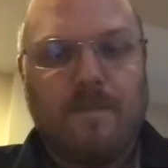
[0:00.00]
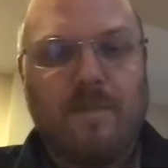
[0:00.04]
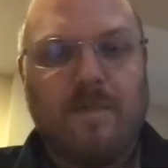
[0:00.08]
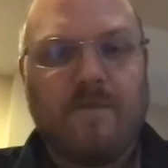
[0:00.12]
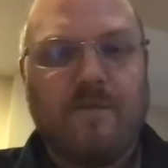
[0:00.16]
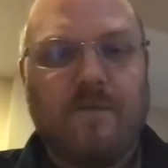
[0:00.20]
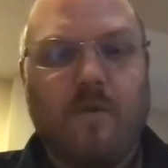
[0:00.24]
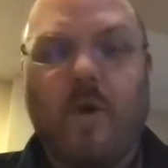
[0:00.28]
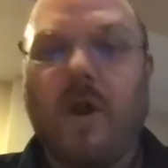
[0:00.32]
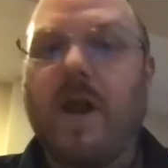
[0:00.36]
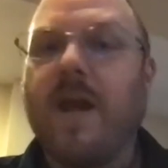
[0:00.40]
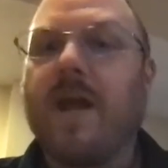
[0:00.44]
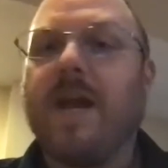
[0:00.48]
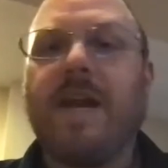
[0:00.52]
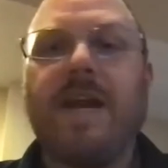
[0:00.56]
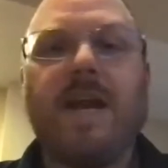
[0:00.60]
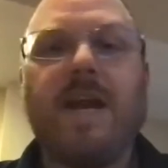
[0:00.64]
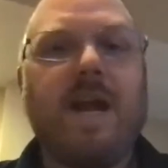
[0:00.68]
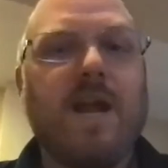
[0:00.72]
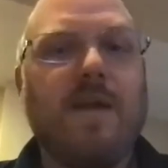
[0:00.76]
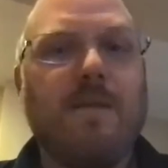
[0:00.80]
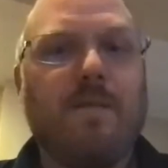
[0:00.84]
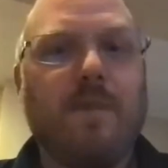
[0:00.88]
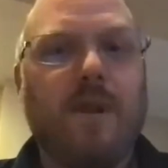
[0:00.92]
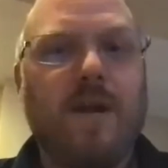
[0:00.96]
for
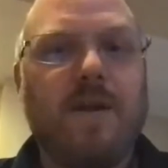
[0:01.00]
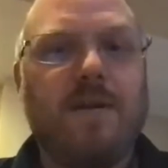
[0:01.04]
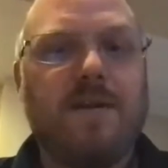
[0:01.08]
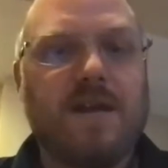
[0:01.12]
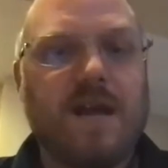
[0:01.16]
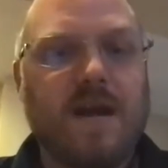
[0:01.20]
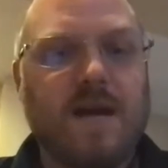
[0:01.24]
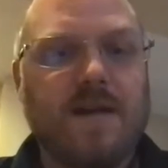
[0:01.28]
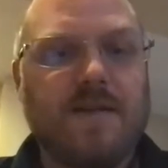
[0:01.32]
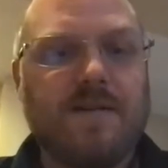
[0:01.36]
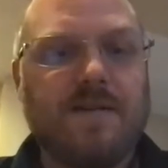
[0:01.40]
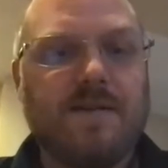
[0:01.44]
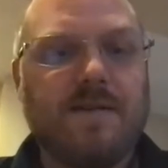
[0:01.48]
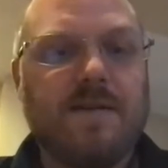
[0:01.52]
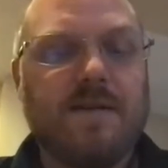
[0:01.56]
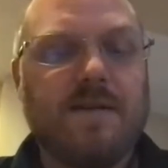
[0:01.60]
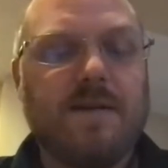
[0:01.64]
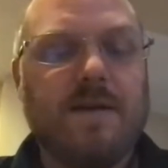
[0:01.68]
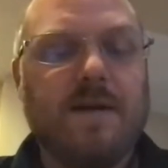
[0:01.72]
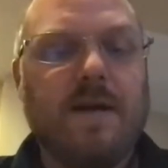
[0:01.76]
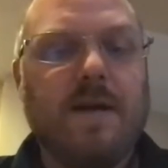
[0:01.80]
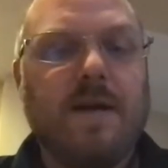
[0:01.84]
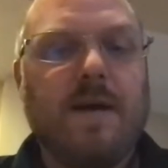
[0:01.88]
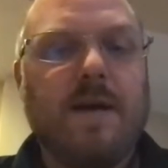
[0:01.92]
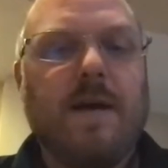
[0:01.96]
any AP test.
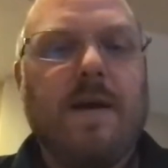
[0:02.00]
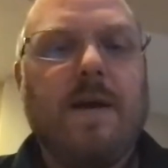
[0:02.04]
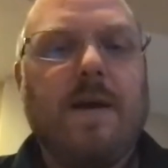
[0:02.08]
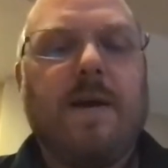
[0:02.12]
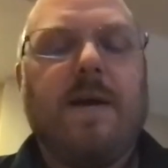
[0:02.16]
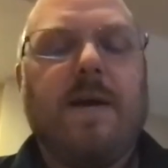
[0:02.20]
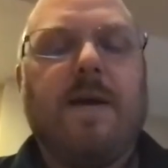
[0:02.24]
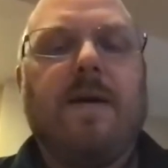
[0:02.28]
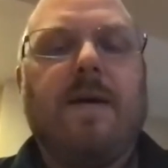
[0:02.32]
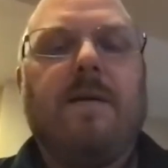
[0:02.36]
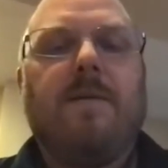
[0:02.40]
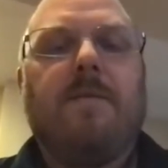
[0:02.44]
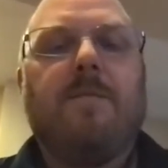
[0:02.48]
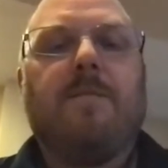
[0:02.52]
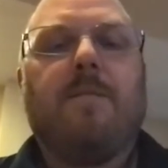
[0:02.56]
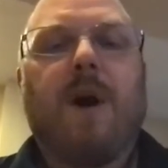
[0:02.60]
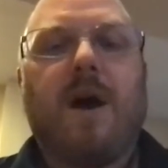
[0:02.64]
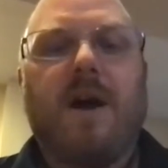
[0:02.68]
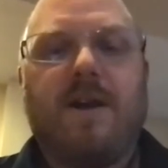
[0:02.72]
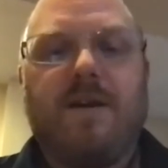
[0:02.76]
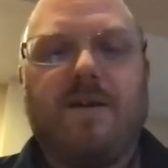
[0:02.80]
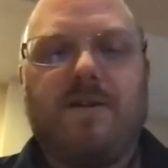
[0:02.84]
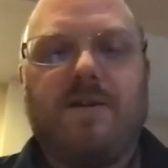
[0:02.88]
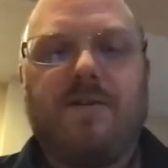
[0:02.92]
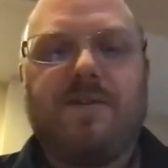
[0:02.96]

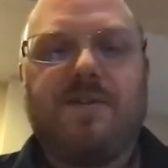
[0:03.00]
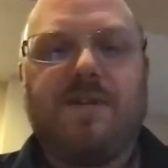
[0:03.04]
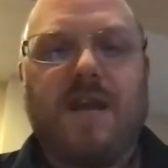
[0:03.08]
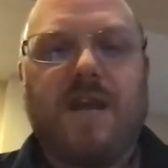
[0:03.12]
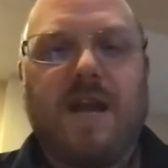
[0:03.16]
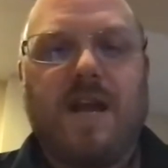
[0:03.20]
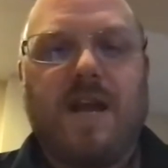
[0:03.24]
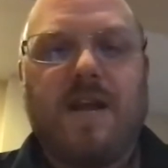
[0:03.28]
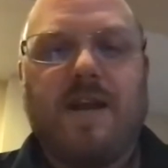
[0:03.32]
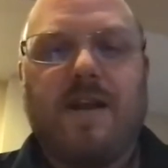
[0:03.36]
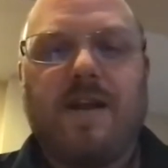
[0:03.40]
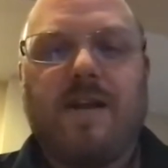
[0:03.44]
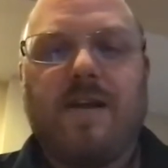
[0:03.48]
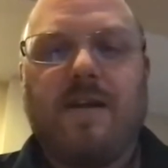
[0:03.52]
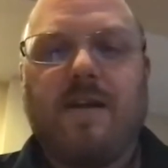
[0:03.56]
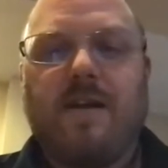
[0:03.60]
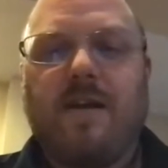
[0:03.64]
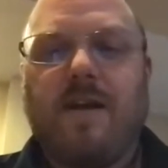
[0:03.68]
My understanding,